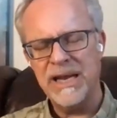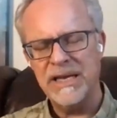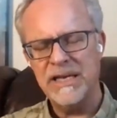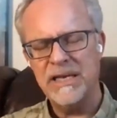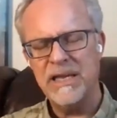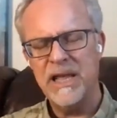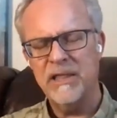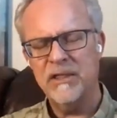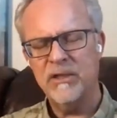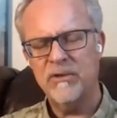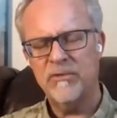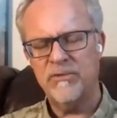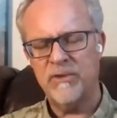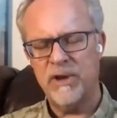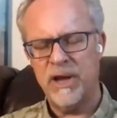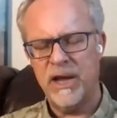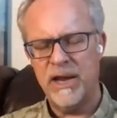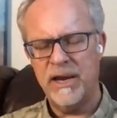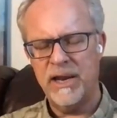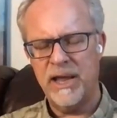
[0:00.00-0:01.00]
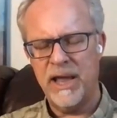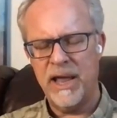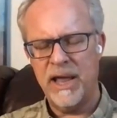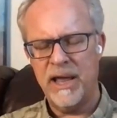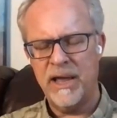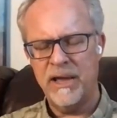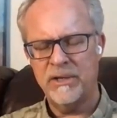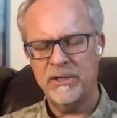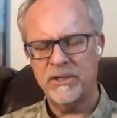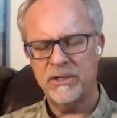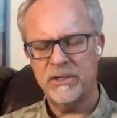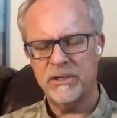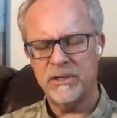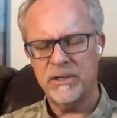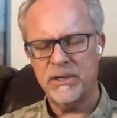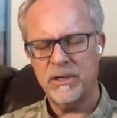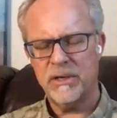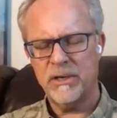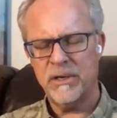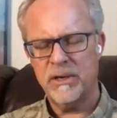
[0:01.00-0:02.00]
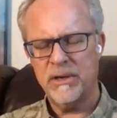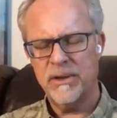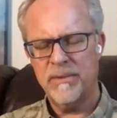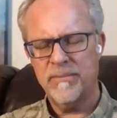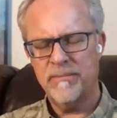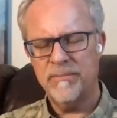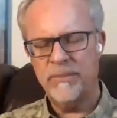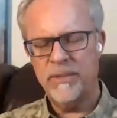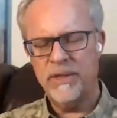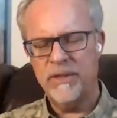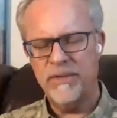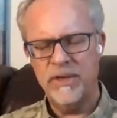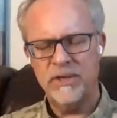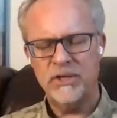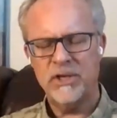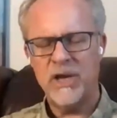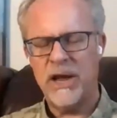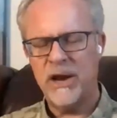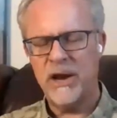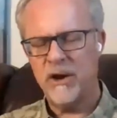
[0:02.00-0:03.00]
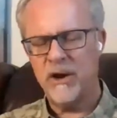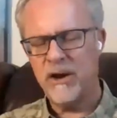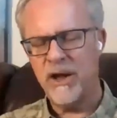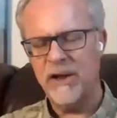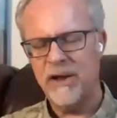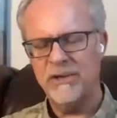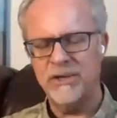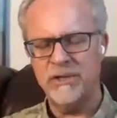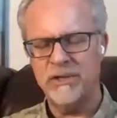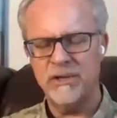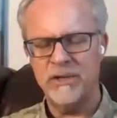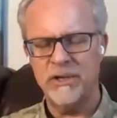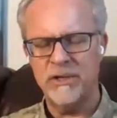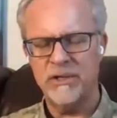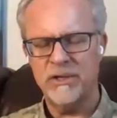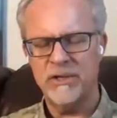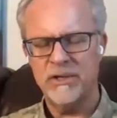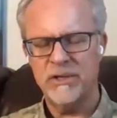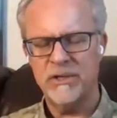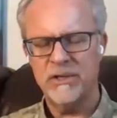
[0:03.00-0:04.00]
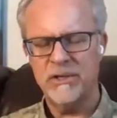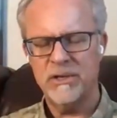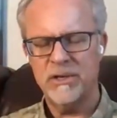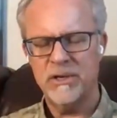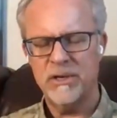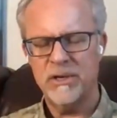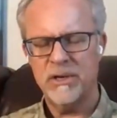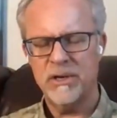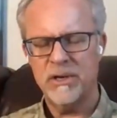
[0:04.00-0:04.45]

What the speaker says: identified as this higher consciousness